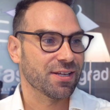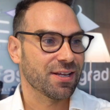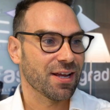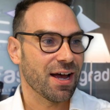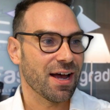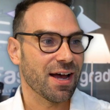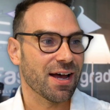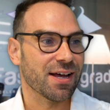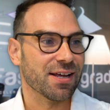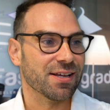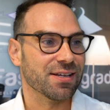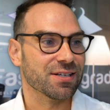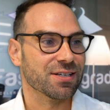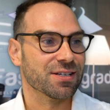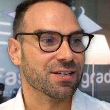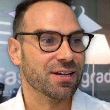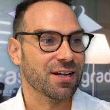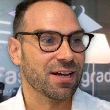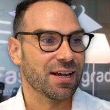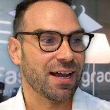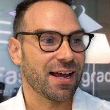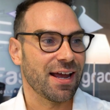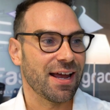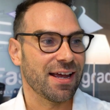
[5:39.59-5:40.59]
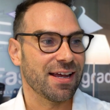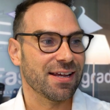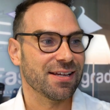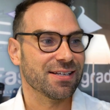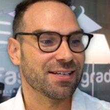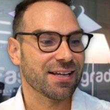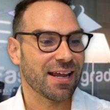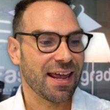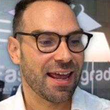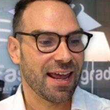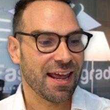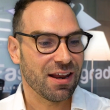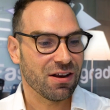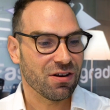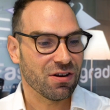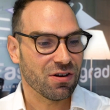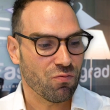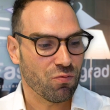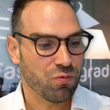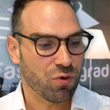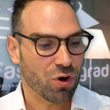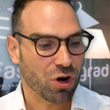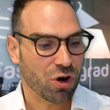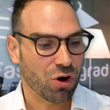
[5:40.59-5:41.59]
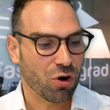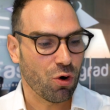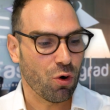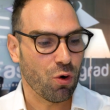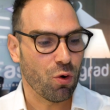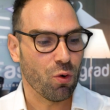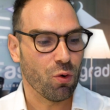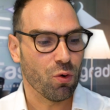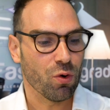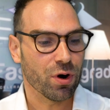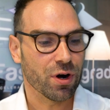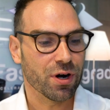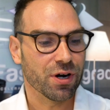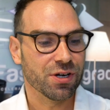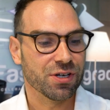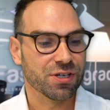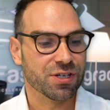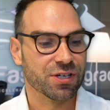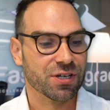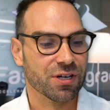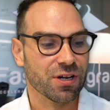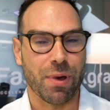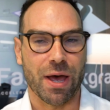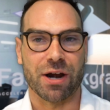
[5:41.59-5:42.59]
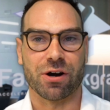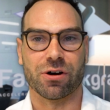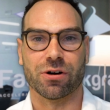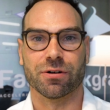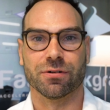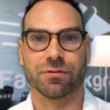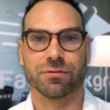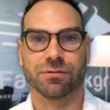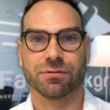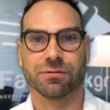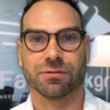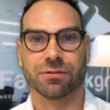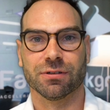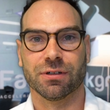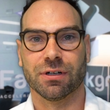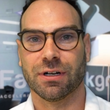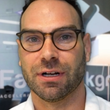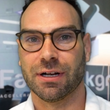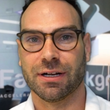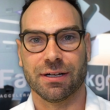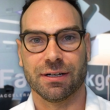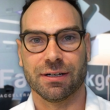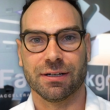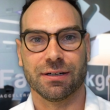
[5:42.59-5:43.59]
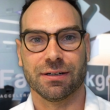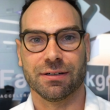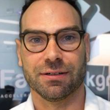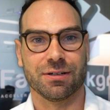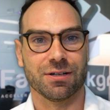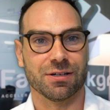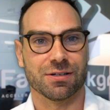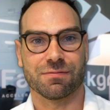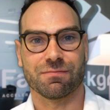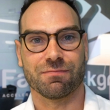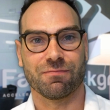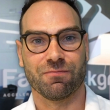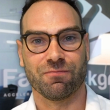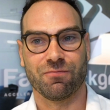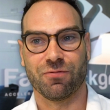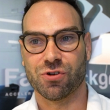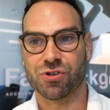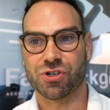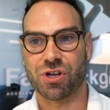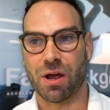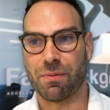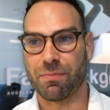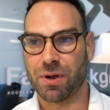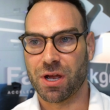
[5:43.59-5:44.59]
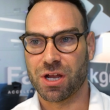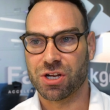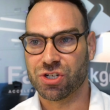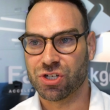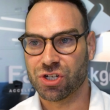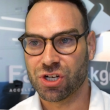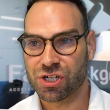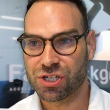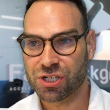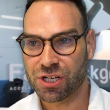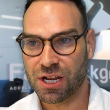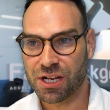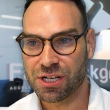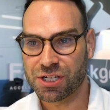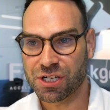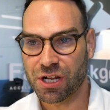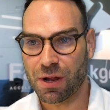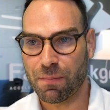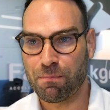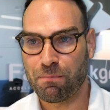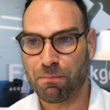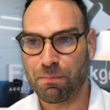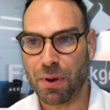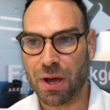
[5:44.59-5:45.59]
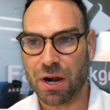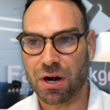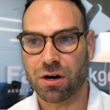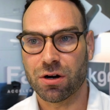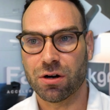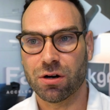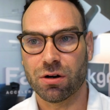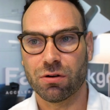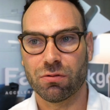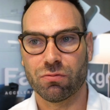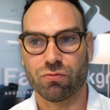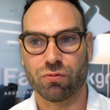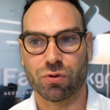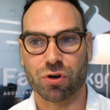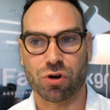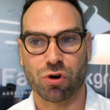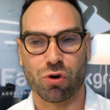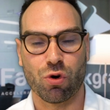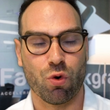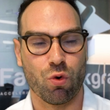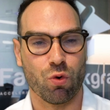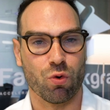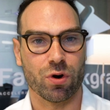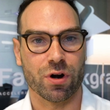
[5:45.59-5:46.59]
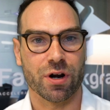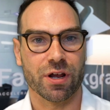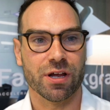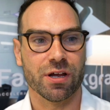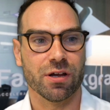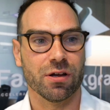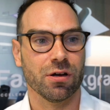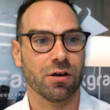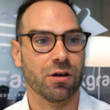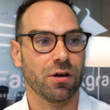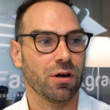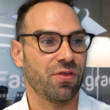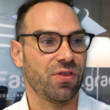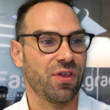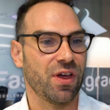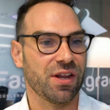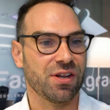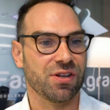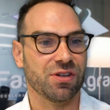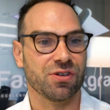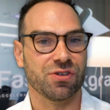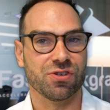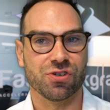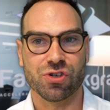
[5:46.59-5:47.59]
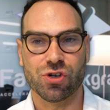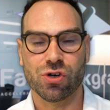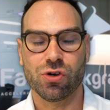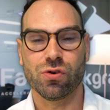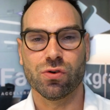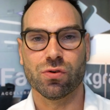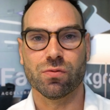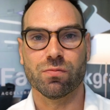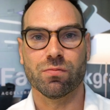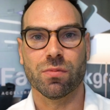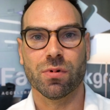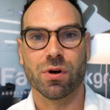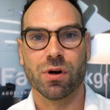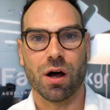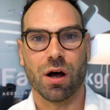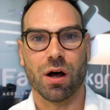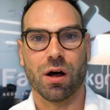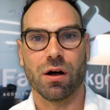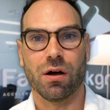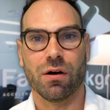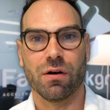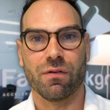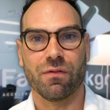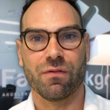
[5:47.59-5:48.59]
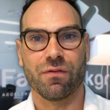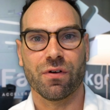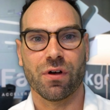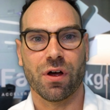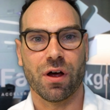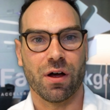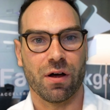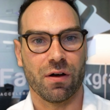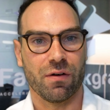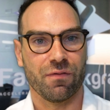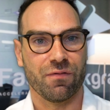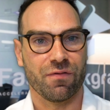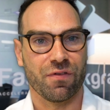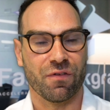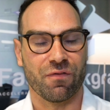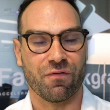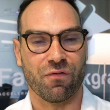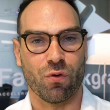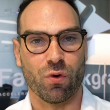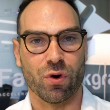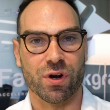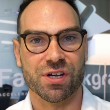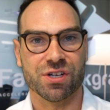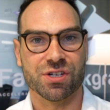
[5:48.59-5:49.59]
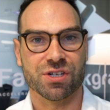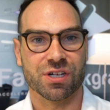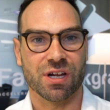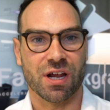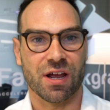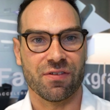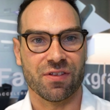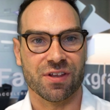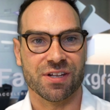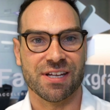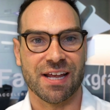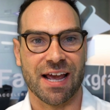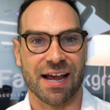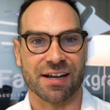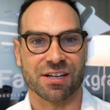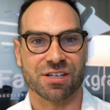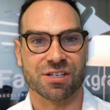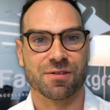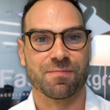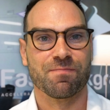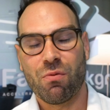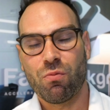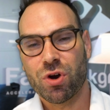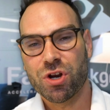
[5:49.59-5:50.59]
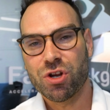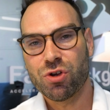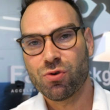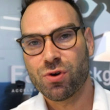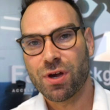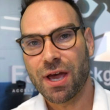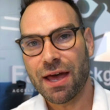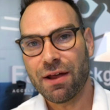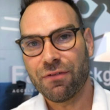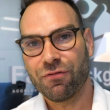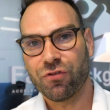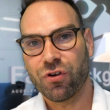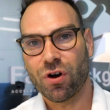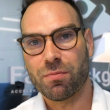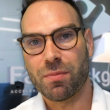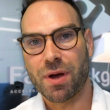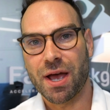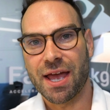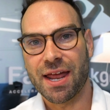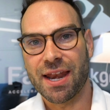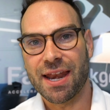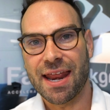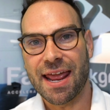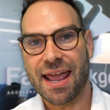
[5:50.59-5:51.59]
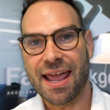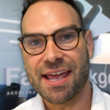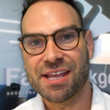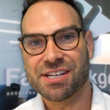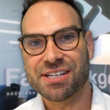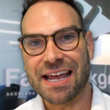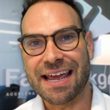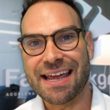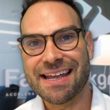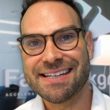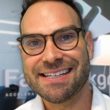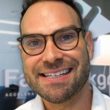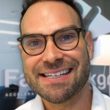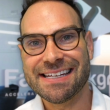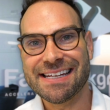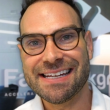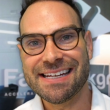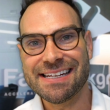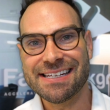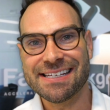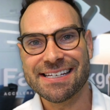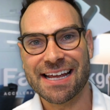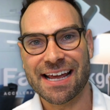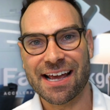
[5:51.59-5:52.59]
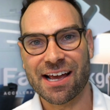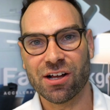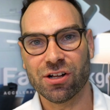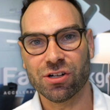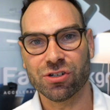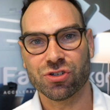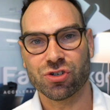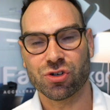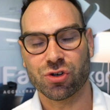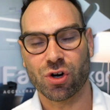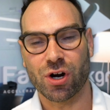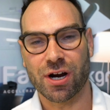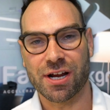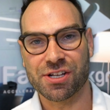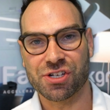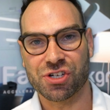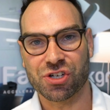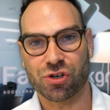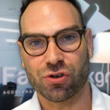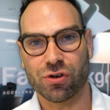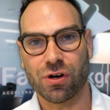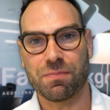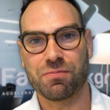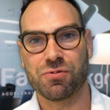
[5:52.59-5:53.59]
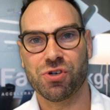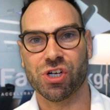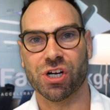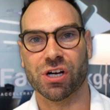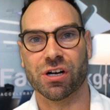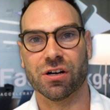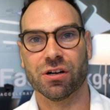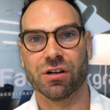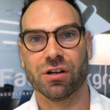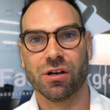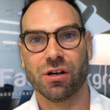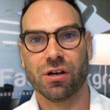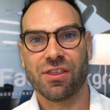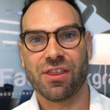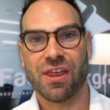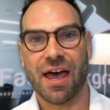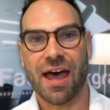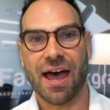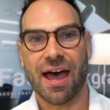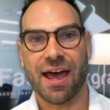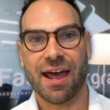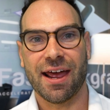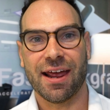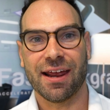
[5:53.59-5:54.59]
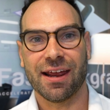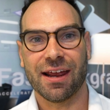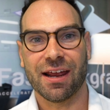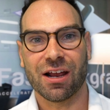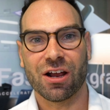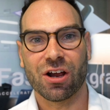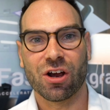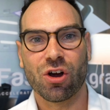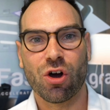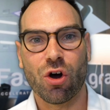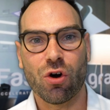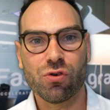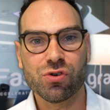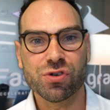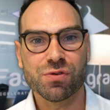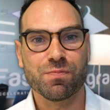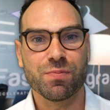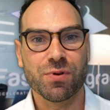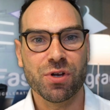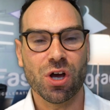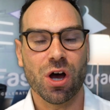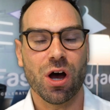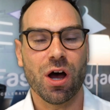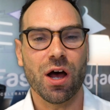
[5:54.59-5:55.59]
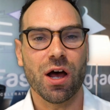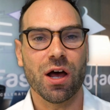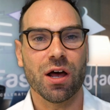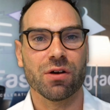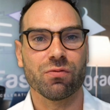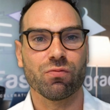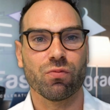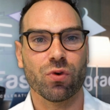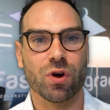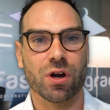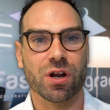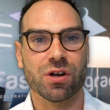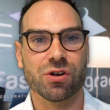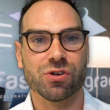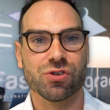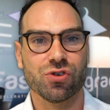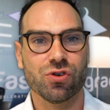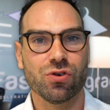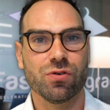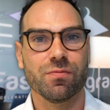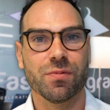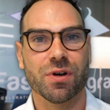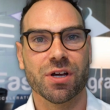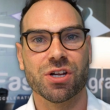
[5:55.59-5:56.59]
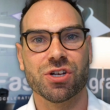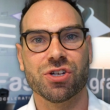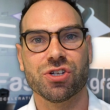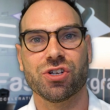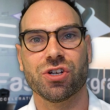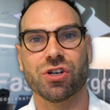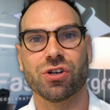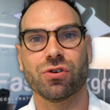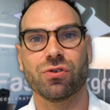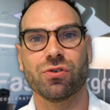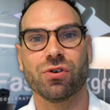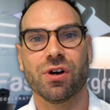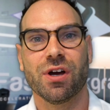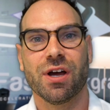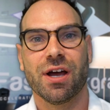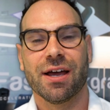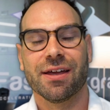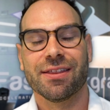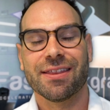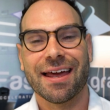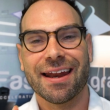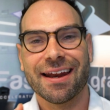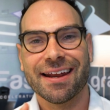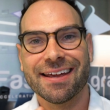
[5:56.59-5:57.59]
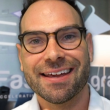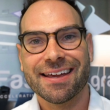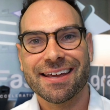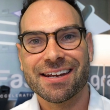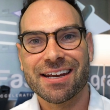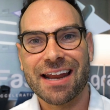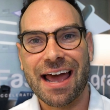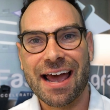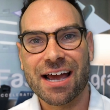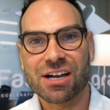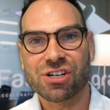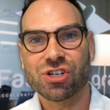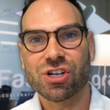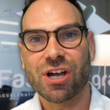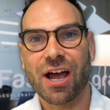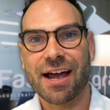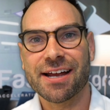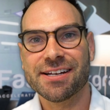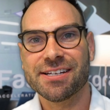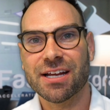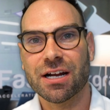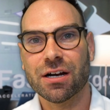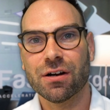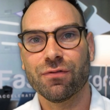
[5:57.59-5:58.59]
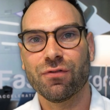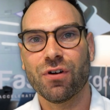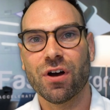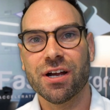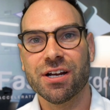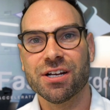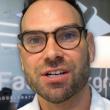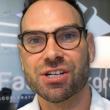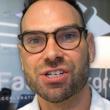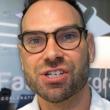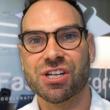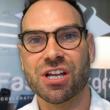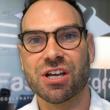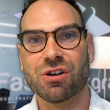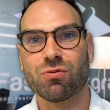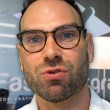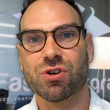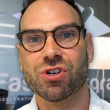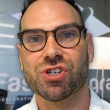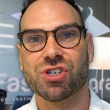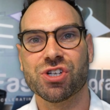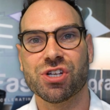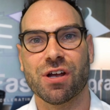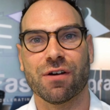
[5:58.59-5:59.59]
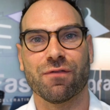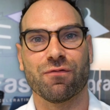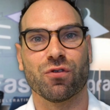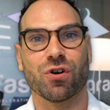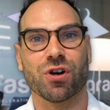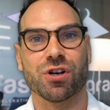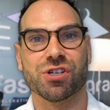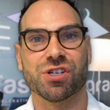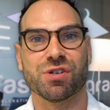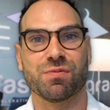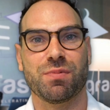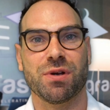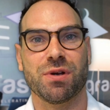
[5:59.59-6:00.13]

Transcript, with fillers: it does is it records better. All right, just full stop. It just it's a better recording than Zoom of of the voice and the text. And what you get from it is a detailed transcription that goes beyond what Zoom can do and that it can actually identify and distinguish different